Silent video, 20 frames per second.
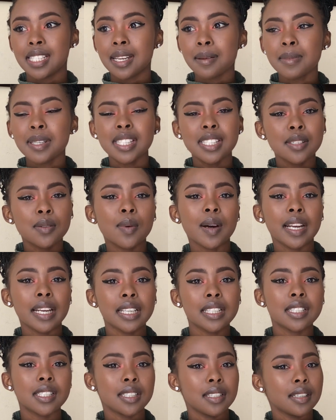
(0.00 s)
Let me see what
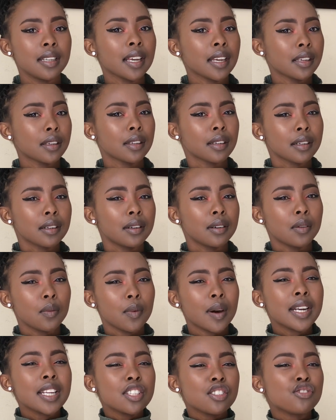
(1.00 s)

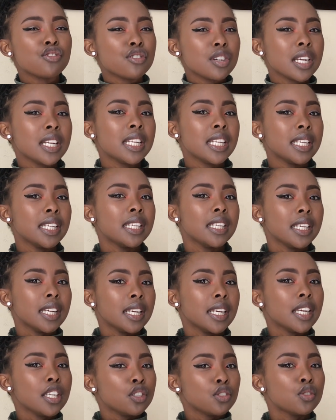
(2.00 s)
is really
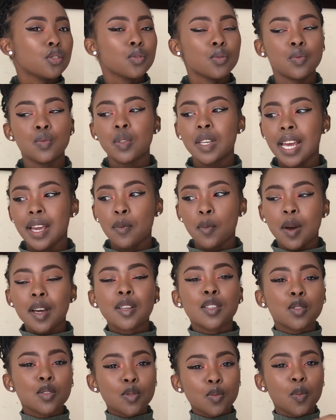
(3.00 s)
into, like
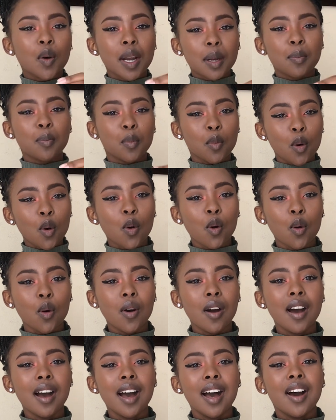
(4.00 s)
what more
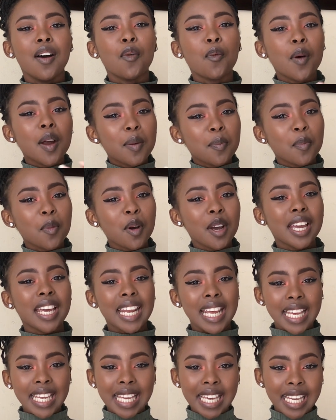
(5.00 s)
can
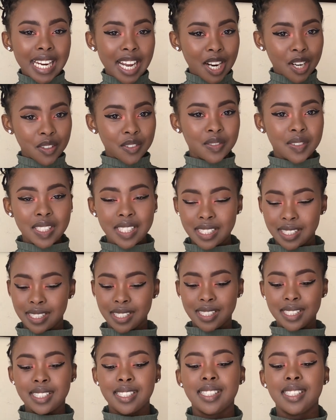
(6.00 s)
I get out of this,
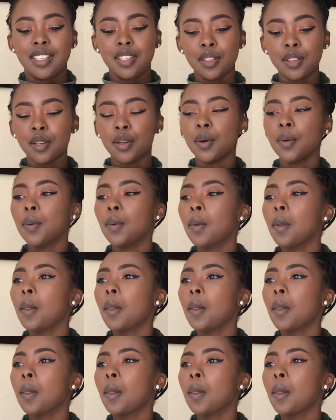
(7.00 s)
you know.